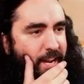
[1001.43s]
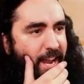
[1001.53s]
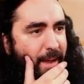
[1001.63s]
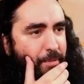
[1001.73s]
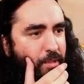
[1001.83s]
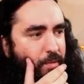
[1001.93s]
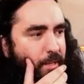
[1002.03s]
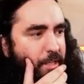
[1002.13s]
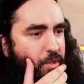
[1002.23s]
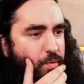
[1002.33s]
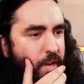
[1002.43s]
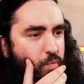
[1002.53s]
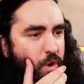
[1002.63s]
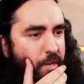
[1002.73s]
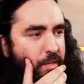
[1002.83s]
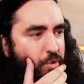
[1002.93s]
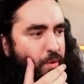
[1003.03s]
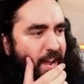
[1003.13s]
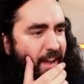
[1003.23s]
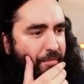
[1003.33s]
absolutely do not want him to
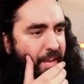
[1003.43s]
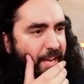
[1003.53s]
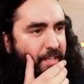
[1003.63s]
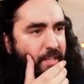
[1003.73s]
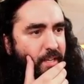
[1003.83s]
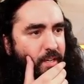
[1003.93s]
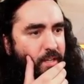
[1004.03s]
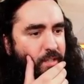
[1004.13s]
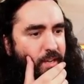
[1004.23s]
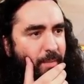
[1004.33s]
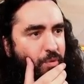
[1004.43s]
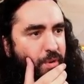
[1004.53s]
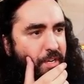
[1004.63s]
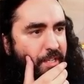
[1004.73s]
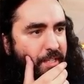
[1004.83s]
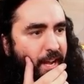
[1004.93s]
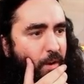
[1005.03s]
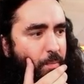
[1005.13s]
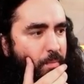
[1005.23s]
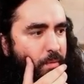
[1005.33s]
have that. So I'm doing this now.